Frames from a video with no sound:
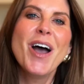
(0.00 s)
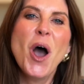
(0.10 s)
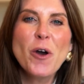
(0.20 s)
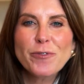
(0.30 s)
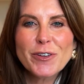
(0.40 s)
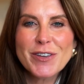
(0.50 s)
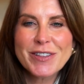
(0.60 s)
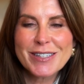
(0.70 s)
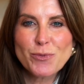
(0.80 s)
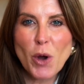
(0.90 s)
Hopefully
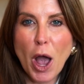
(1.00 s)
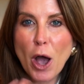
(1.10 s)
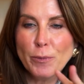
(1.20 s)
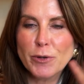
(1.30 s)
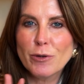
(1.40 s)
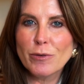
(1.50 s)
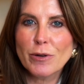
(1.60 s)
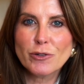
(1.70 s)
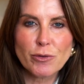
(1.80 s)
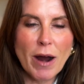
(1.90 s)
this will help you
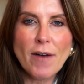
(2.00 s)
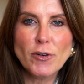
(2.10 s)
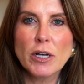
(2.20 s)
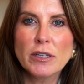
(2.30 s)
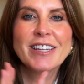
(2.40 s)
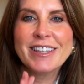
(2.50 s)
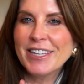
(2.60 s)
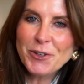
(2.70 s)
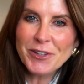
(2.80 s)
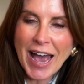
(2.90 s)
travel a
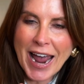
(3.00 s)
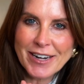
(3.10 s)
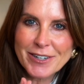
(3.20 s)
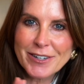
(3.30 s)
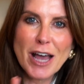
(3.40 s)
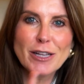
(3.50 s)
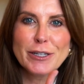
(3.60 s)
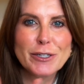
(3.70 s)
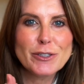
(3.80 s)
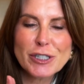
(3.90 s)
little lighter, a
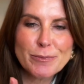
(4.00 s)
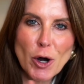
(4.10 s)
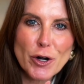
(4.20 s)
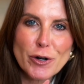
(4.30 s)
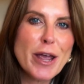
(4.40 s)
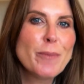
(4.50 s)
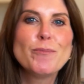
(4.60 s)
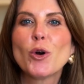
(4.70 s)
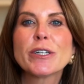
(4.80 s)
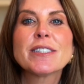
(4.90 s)
little smarter, and
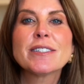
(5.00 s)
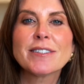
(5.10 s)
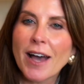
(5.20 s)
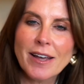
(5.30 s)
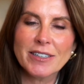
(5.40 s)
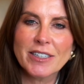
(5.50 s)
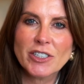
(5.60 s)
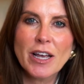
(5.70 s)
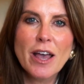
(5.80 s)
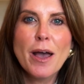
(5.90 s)
more
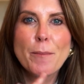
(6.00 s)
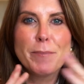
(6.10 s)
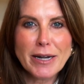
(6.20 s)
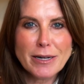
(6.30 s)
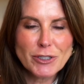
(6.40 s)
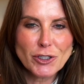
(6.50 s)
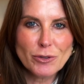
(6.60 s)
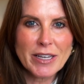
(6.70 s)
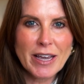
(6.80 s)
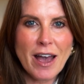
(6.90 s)
stylish. My name is
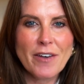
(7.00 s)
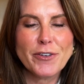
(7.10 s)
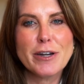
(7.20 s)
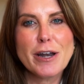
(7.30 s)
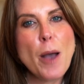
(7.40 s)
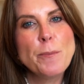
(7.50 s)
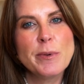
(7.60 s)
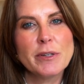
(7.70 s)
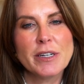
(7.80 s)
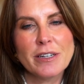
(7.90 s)
Julie Catherine. I'm
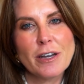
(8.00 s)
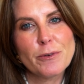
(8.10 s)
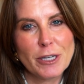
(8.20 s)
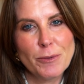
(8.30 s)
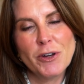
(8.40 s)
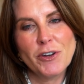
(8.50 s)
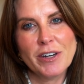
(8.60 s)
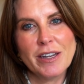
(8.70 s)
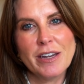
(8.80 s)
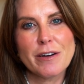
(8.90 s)
building a
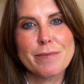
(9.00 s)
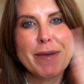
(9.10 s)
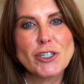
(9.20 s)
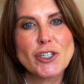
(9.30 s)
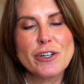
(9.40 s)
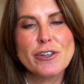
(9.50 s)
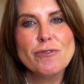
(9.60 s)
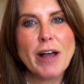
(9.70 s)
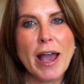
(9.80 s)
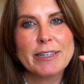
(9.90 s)
community here. Make sure
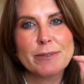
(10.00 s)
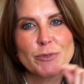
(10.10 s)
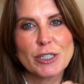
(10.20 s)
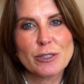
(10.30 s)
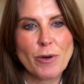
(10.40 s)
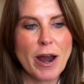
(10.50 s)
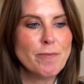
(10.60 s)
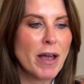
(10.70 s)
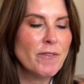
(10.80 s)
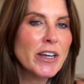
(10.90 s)
you like and
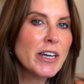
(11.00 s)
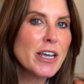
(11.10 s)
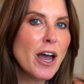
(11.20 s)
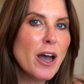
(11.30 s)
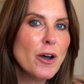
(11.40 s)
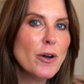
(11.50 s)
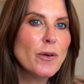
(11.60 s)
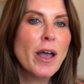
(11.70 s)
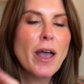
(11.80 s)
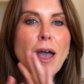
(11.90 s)
subscribe my
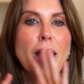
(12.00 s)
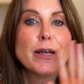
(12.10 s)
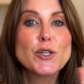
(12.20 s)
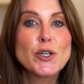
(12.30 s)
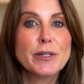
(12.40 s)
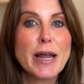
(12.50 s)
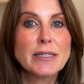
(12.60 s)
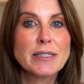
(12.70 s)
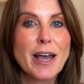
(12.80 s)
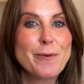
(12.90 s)
video. Until
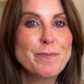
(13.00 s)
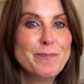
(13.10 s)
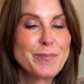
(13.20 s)
next time.